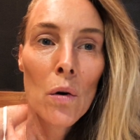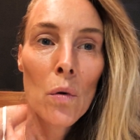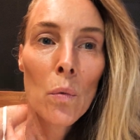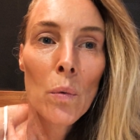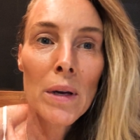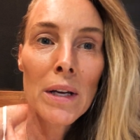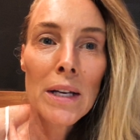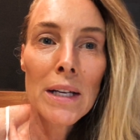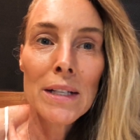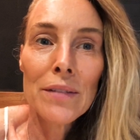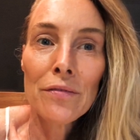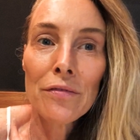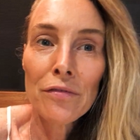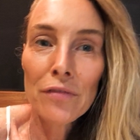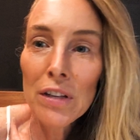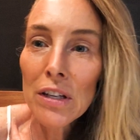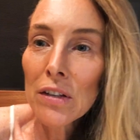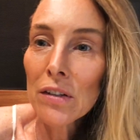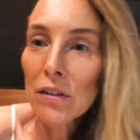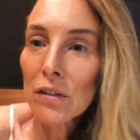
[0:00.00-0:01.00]
We can
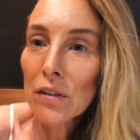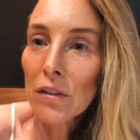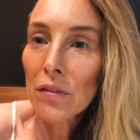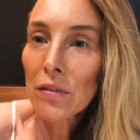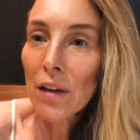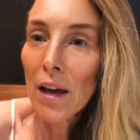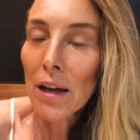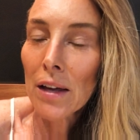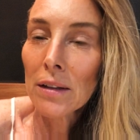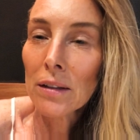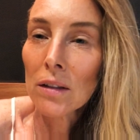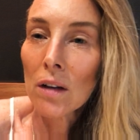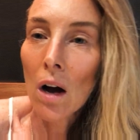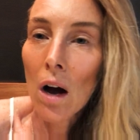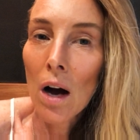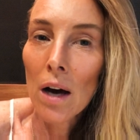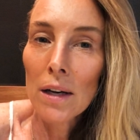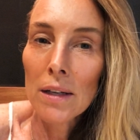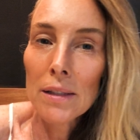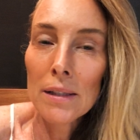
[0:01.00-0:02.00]
feel that
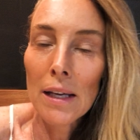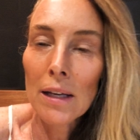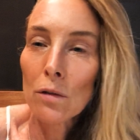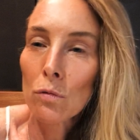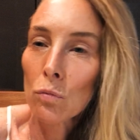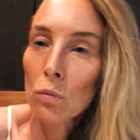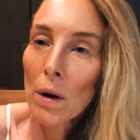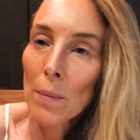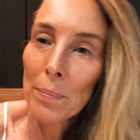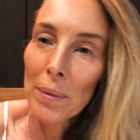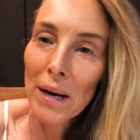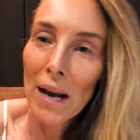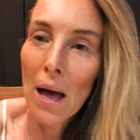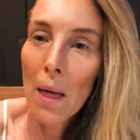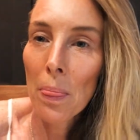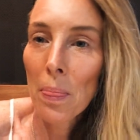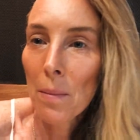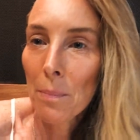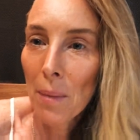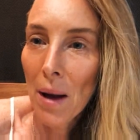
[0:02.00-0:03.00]
God is like ripping
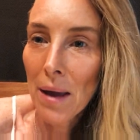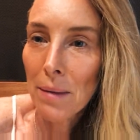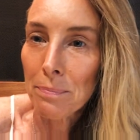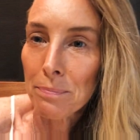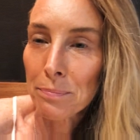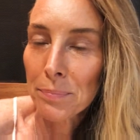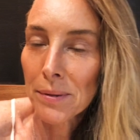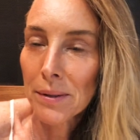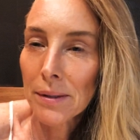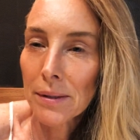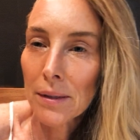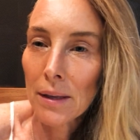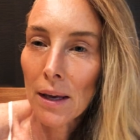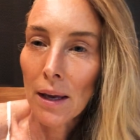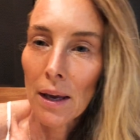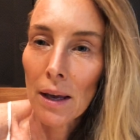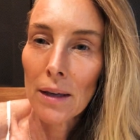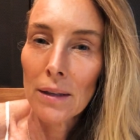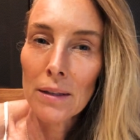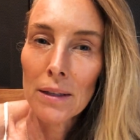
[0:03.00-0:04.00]
out the pipes,
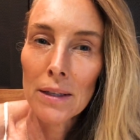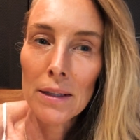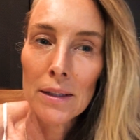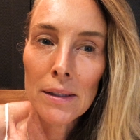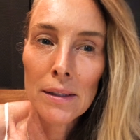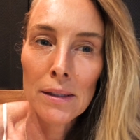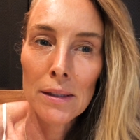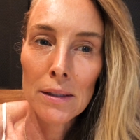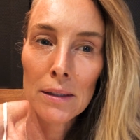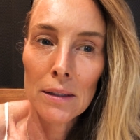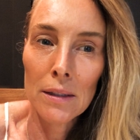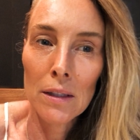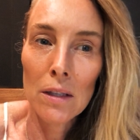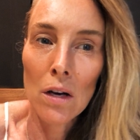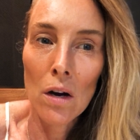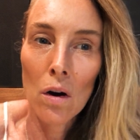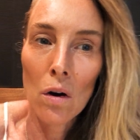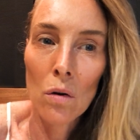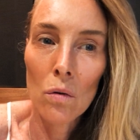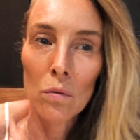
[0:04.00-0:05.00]
and he's, you
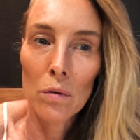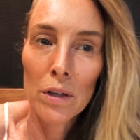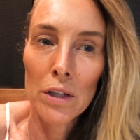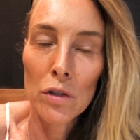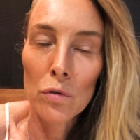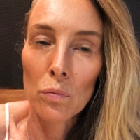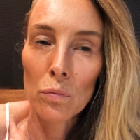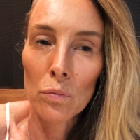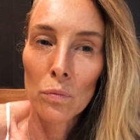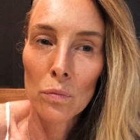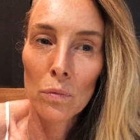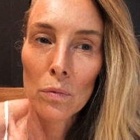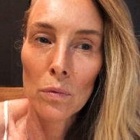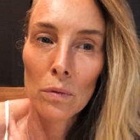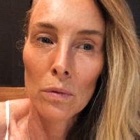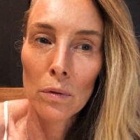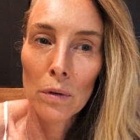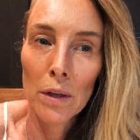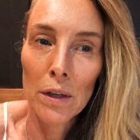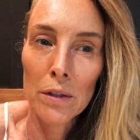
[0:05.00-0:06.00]
know, he's,
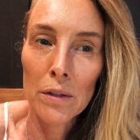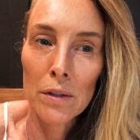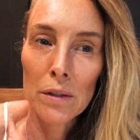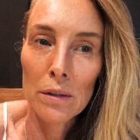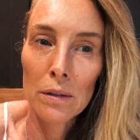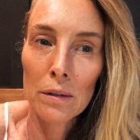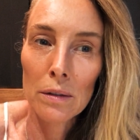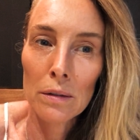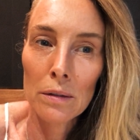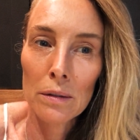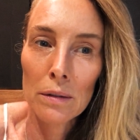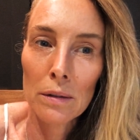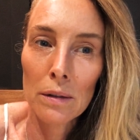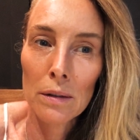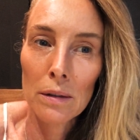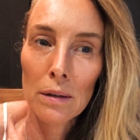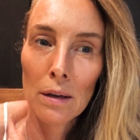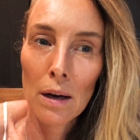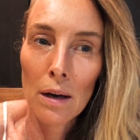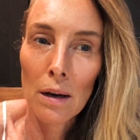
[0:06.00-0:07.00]
he's,
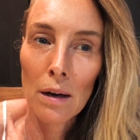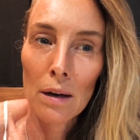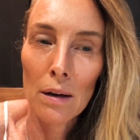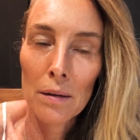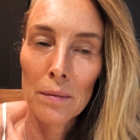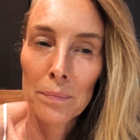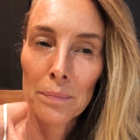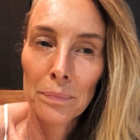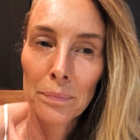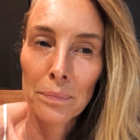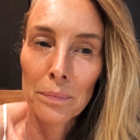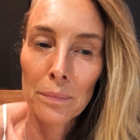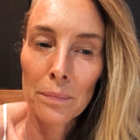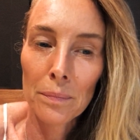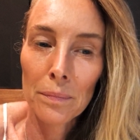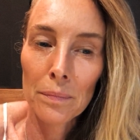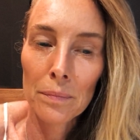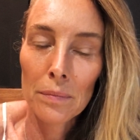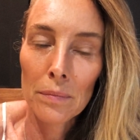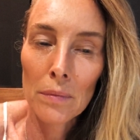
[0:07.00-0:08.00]
um,
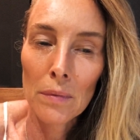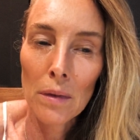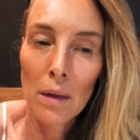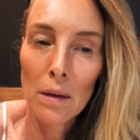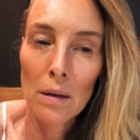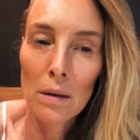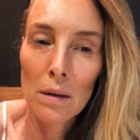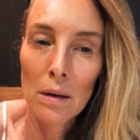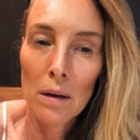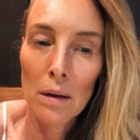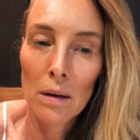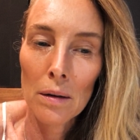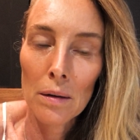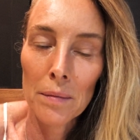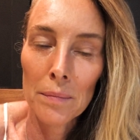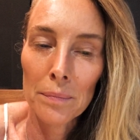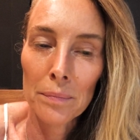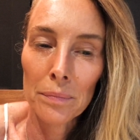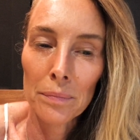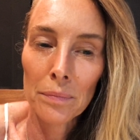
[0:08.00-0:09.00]

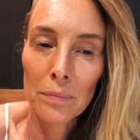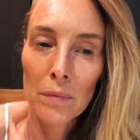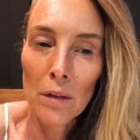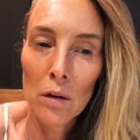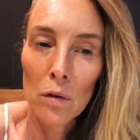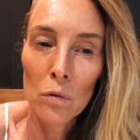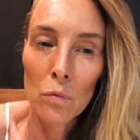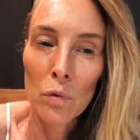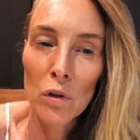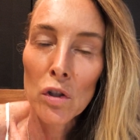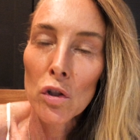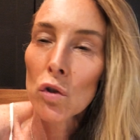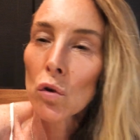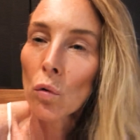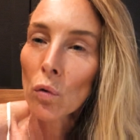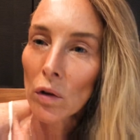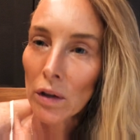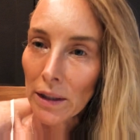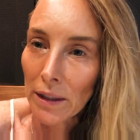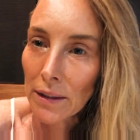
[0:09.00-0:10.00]
um,
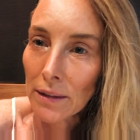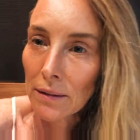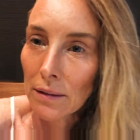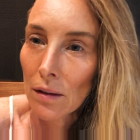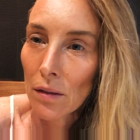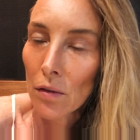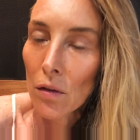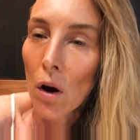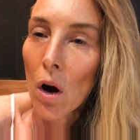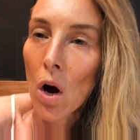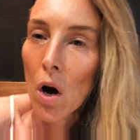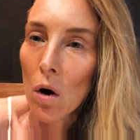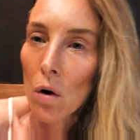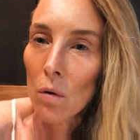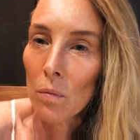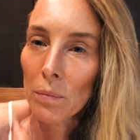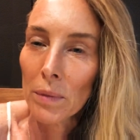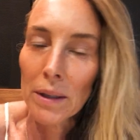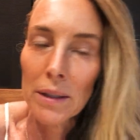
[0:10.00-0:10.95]
restoring the home.